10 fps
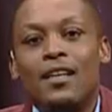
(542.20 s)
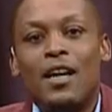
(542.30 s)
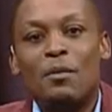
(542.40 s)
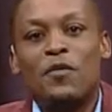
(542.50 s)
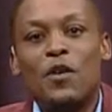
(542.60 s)

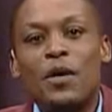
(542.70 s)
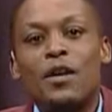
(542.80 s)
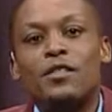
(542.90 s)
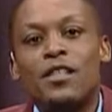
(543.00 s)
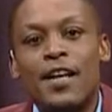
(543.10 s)
Now, before we
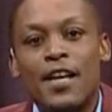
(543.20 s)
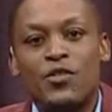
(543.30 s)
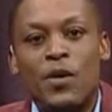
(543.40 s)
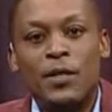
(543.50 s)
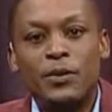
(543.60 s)
go to the
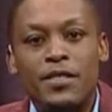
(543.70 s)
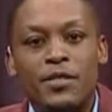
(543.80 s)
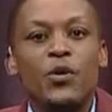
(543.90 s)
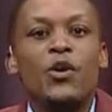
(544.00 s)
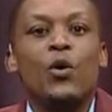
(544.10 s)
next round,
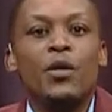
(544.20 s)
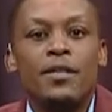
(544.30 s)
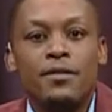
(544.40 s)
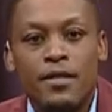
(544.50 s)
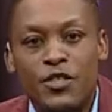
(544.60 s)
studio
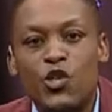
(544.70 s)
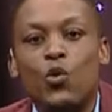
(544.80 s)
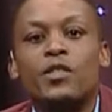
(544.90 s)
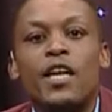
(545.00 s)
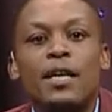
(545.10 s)
audience, it's
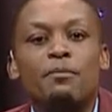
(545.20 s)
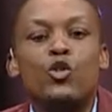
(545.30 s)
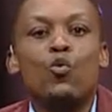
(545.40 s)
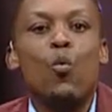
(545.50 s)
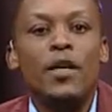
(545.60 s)
your time
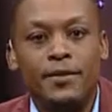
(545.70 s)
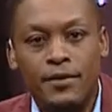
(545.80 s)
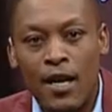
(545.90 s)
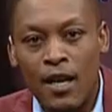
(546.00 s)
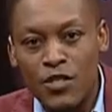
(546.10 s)
to win.
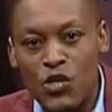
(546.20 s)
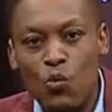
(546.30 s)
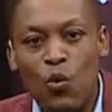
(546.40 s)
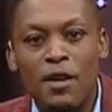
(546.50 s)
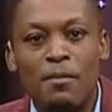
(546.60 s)
I'll ask
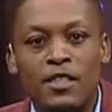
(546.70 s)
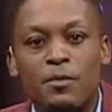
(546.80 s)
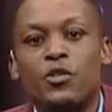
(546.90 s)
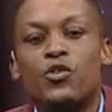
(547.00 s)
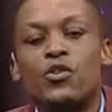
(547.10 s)
you one
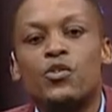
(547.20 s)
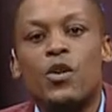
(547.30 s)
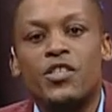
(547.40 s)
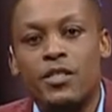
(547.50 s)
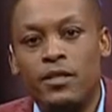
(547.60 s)
multiple choice
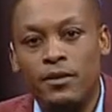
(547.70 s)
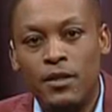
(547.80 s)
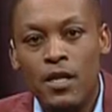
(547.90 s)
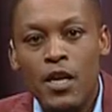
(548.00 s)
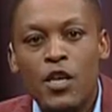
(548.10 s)
question.
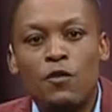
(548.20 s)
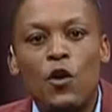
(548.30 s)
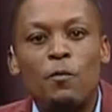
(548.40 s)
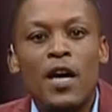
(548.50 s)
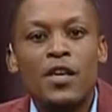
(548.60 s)
You
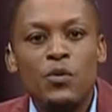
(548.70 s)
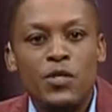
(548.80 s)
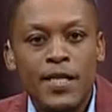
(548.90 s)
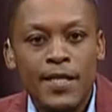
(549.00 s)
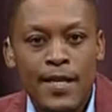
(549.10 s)
vote by
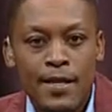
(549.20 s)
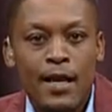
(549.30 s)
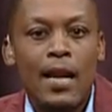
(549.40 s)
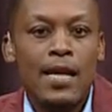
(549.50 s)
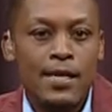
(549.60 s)
using uh, the
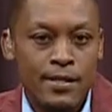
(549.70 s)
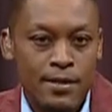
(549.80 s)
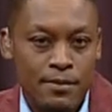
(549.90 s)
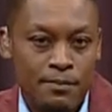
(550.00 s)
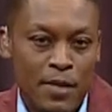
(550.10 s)
clickers.